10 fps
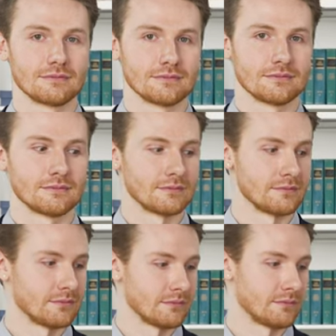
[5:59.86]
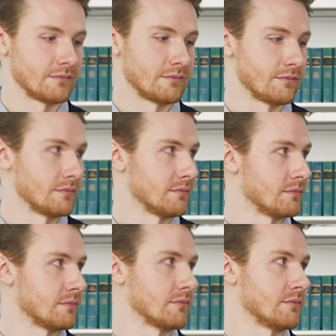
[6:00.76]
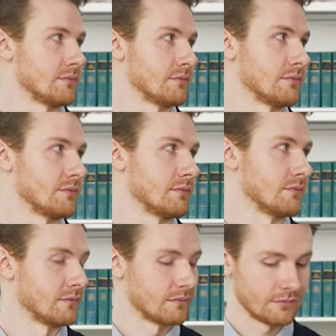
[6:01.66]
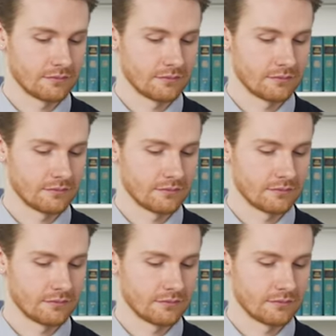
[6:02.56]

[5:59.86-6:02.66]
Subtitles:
[no speech]